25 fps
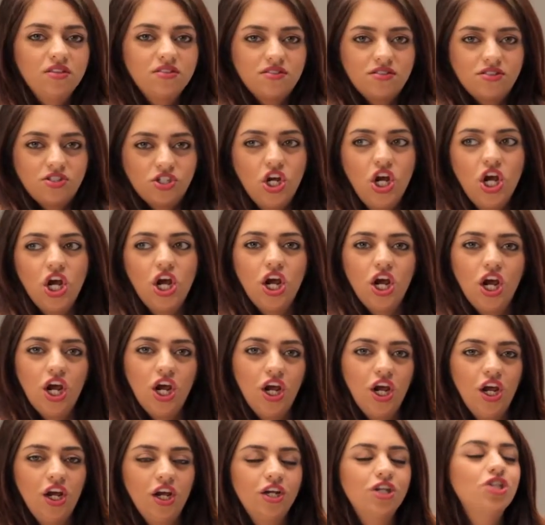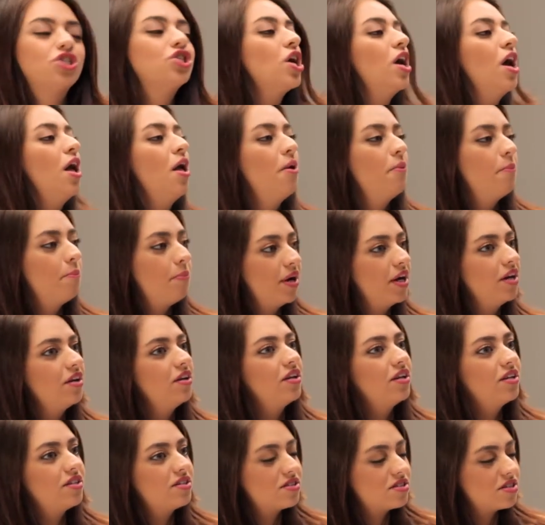me the stage. Right.
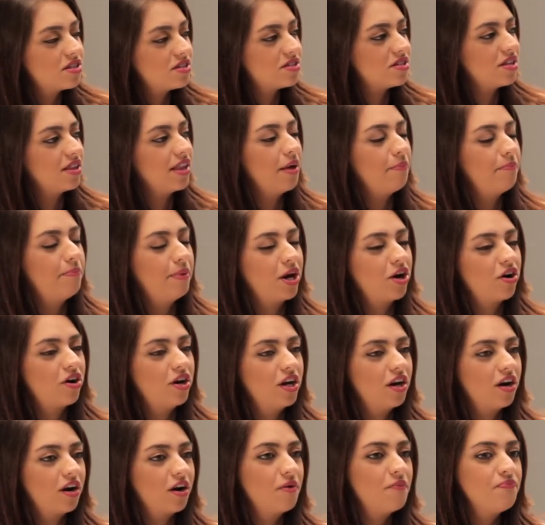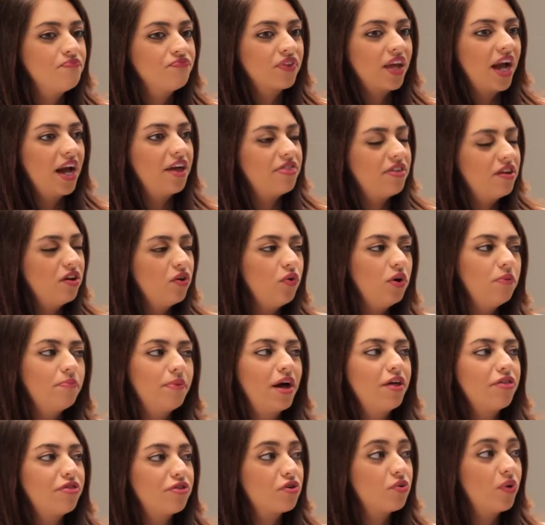But it's it's a lot barrier. I
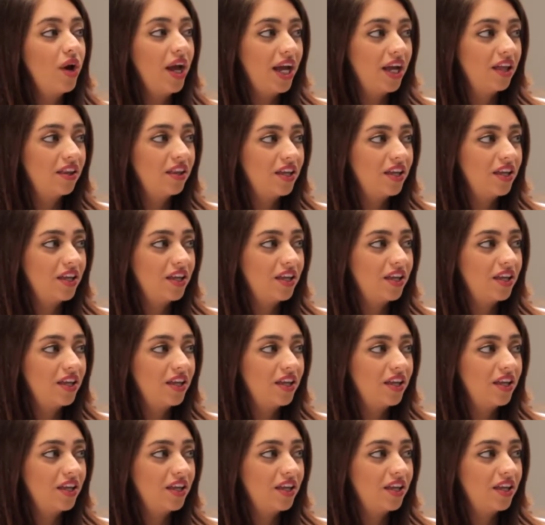think we met through